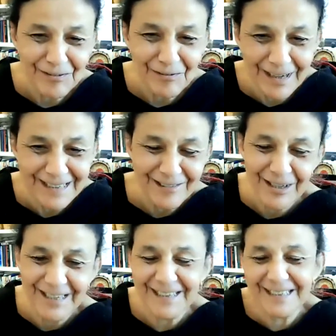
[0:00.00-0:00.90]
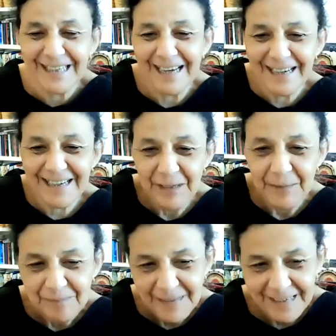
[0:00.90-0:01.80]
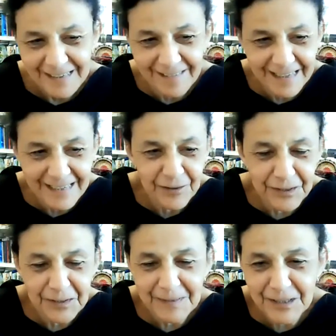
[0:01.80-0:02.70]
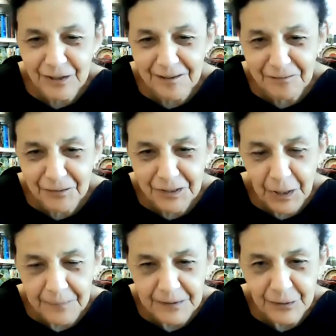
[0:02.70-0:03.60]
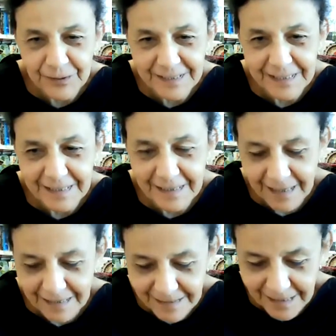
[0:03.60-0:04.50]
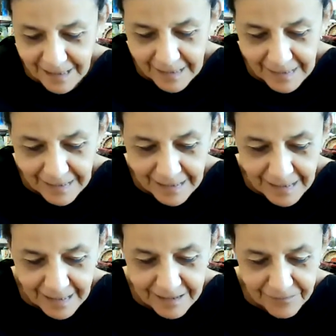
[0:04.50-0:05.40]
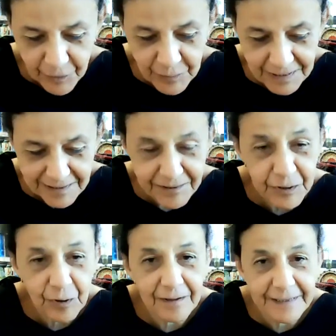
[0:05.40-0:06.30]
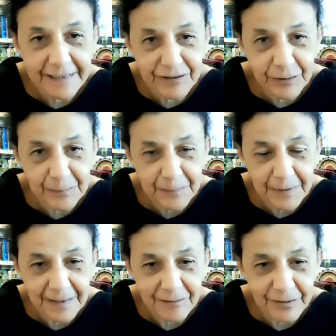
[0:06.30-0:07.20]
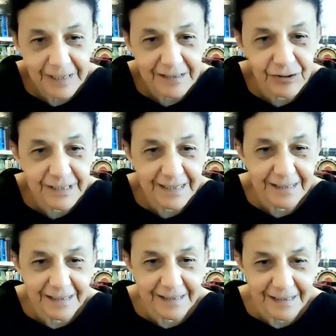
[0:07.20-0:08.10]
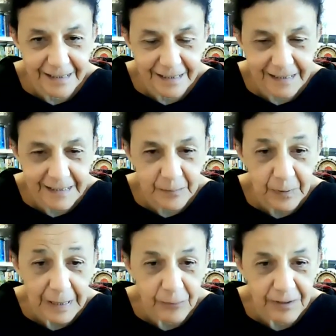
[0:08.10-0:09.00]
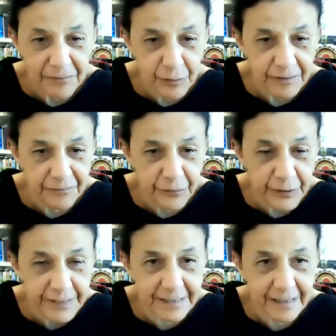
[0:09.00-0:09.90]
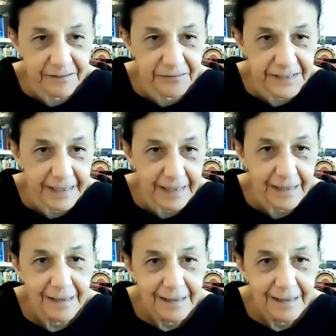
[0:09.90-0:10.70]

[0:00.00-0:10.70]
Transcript: Right, exactly. And thank you very much, John, for the opportunity. And I fondly recall that trip to the countryside in Zimbabwe for the first FIA